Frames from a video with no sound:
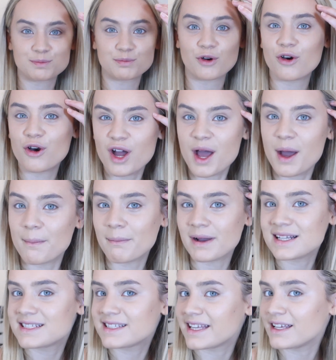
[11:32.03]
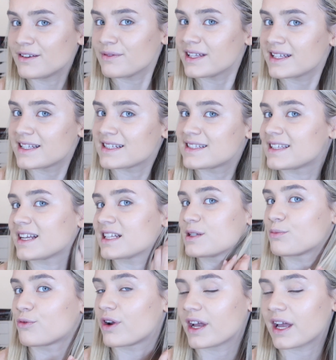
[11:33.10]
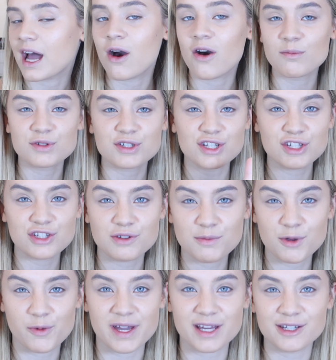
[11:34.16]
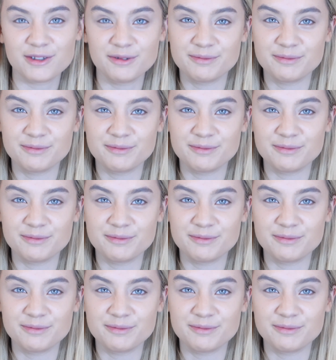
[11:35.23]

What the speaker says: but my skin really did start to break out. I'm just going to zoom you in.